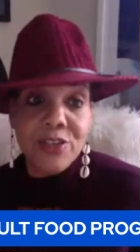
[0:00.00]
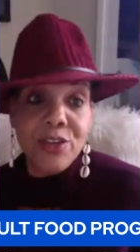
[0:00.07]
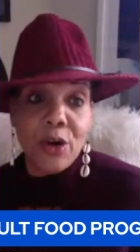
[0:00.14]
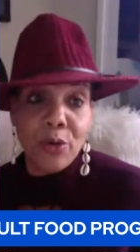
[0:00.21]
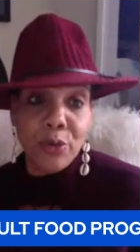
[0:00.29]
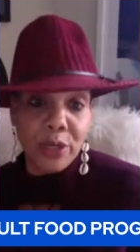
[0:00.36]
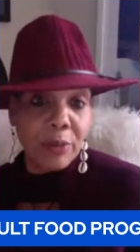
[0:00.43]

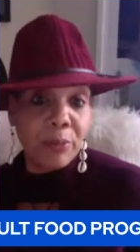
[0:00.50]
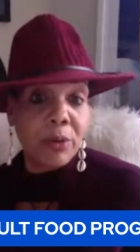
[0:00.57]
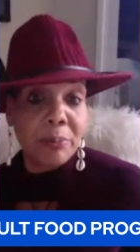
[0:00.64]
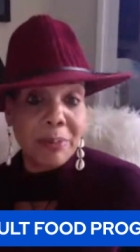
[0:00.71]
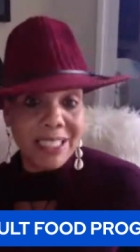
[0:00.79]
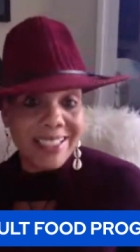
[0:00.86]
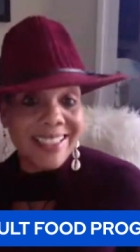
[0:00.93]
So it
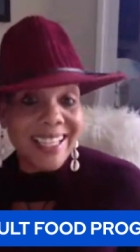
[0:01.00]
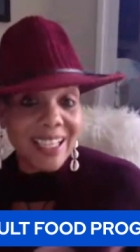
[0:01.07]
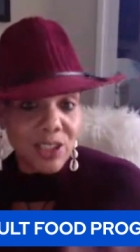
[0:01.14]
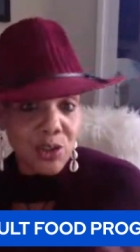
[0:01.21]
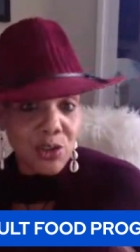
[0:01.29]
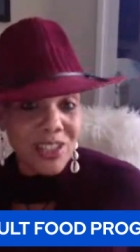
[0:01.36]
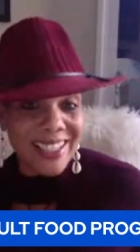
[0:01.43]
would be
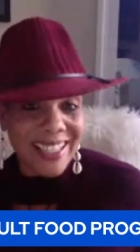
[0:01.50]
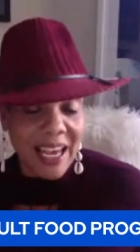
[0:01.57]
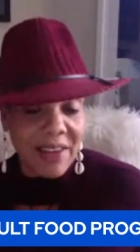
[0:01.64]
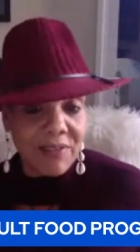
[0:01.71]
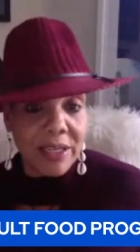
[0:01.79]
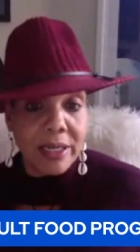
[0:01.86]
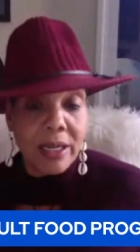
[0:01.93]
six or
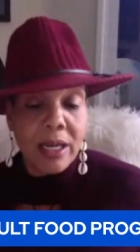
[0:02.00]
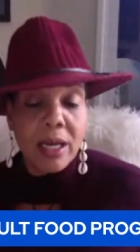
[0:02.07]
seven.